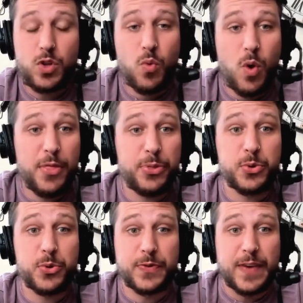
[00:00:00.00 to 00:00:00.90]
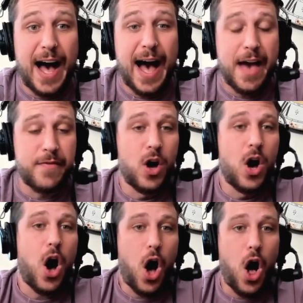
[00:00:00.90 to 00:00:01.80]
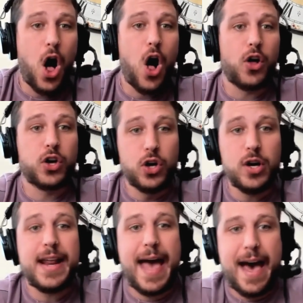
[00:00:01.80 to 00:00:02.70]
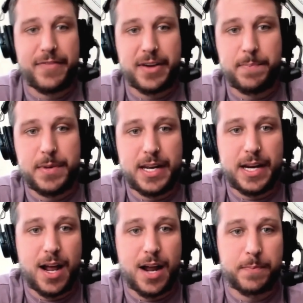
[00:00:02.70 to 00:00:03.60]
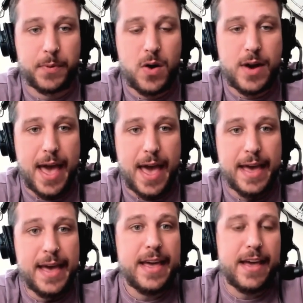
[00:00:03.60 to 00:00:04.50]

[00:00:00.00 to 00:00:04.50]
1 through 5, all could have competed on pro day